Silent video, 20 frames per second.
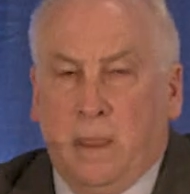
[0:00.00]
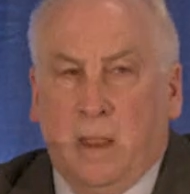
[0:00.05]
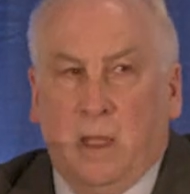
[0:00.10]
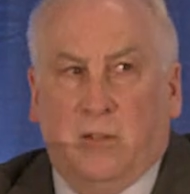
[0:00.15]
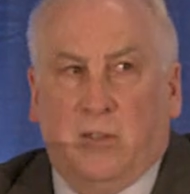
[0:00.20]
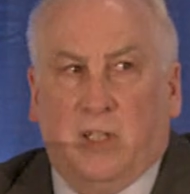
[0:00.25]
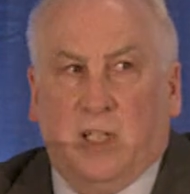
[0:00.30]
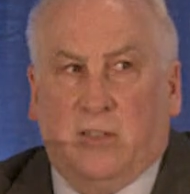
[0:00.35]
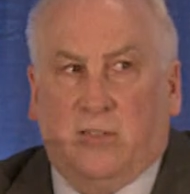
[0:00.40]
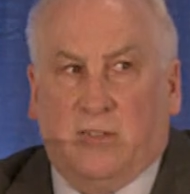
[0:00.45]

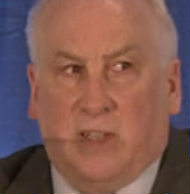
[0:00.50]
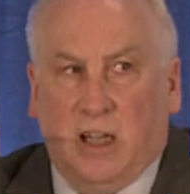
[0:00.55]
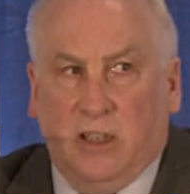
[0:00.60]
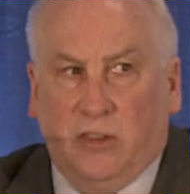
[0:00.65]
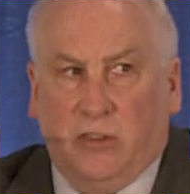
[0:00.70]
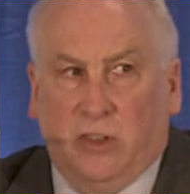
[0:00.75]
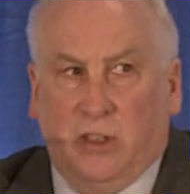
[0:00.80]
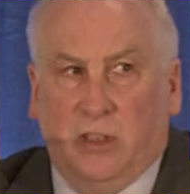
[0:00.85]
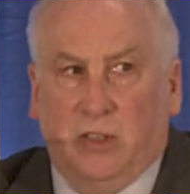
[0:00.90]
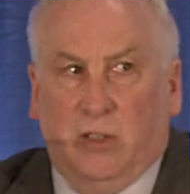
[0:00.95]
The
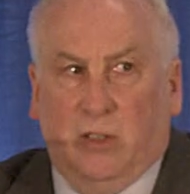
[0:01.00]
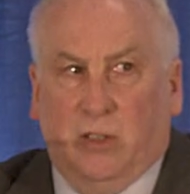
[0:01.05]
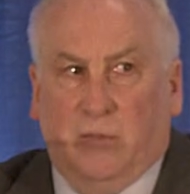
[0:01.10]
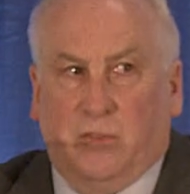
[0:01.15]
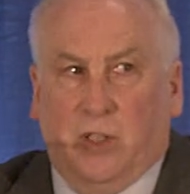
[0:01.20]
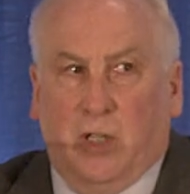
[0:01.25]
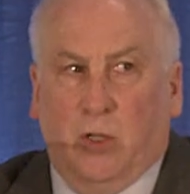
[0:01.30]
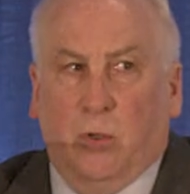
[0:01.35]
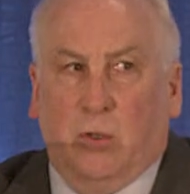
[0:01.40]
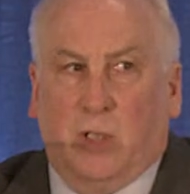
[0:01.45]
extension of
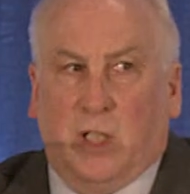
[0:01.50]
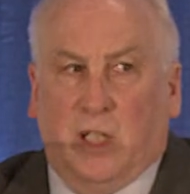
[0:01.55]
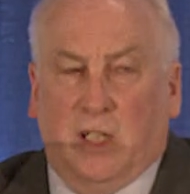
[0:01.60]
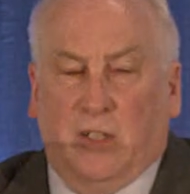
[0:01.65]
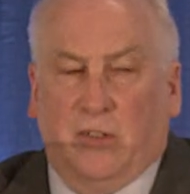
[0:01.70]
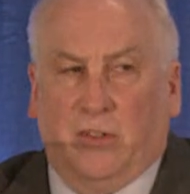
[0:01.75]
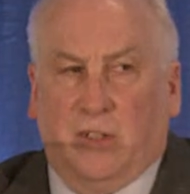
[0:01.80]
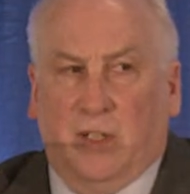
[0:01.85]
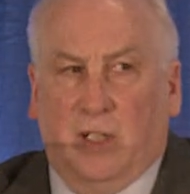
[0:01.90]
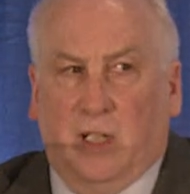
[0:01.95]
the
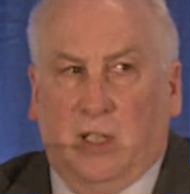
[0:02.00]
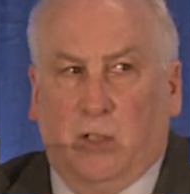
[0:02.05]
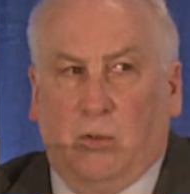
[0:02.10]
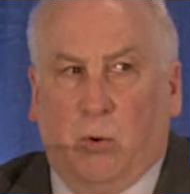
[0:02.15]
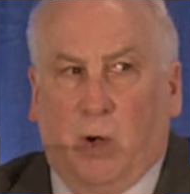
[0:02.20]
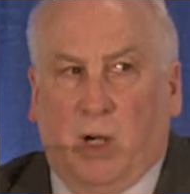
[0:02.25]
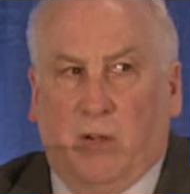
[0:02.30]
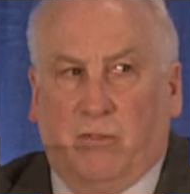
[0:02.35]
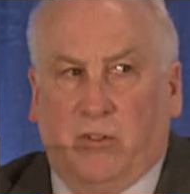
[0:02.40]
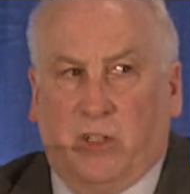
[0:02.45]
location and
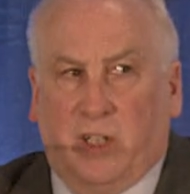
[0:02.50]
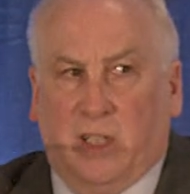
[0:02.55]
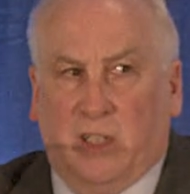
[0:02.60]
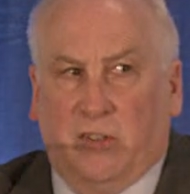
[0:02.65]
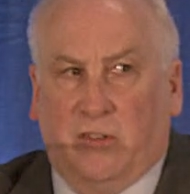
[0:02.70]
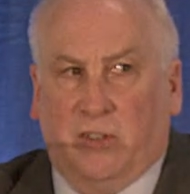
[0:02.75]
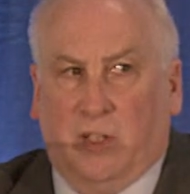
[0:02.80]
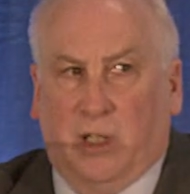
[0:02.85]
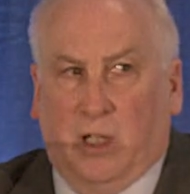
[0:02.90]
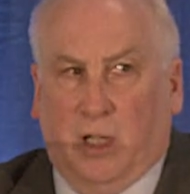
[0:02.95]

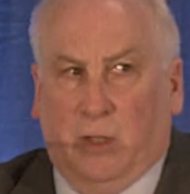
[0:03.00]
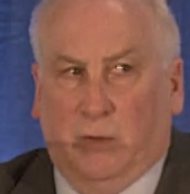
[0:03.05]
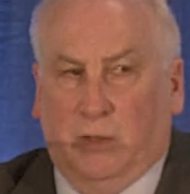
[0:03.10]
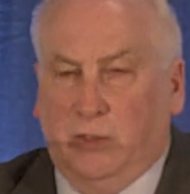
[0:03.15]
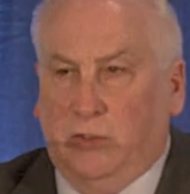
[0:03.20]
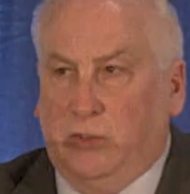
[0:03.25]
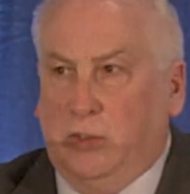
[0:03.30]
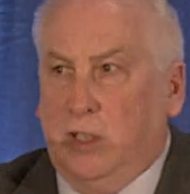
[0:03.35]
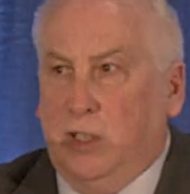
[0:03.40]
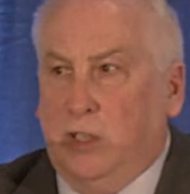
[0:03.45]
qualification
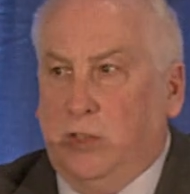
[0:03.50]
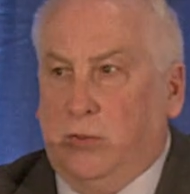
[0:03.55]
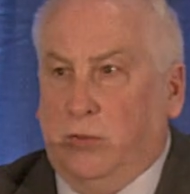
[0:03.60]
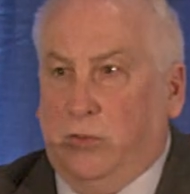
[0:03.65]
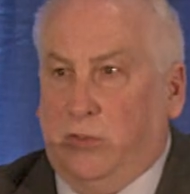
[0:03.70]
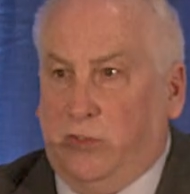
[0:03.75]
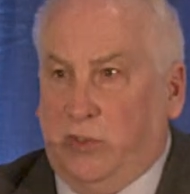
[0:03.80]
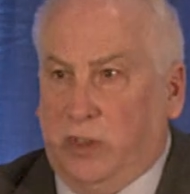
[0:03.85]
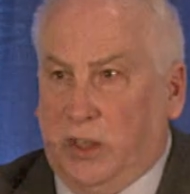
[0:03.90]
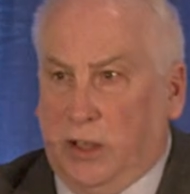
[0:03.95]
allowance to
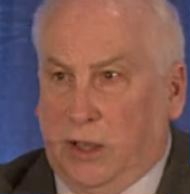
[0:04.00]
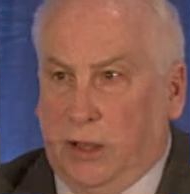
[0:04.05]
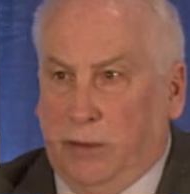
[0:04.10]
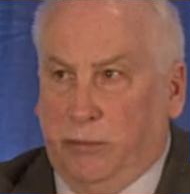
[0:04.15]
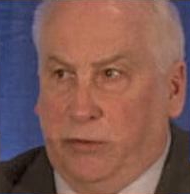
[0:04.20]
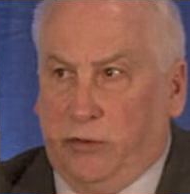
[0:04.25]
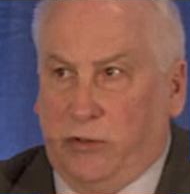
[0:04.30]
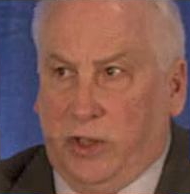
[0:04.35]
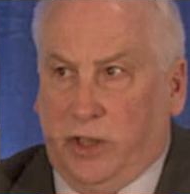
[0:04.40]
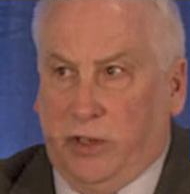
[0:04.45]
the
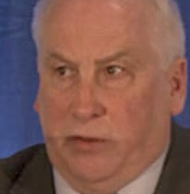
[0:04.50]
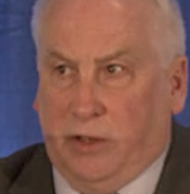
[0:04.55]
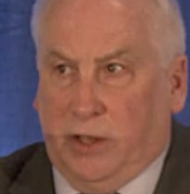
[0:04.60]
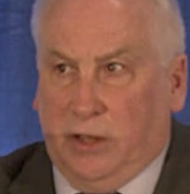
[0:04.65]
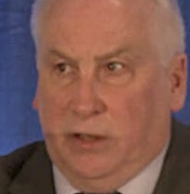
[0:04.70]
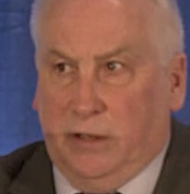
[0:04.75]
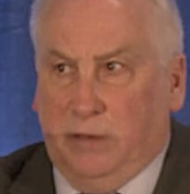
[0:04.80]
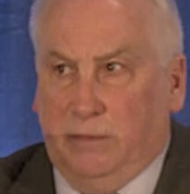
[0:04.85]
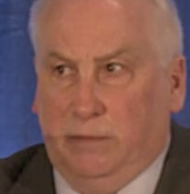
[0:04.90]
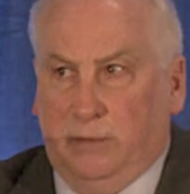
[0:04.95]
CNM3
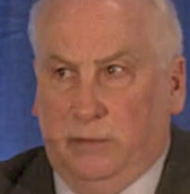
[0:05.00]
grade.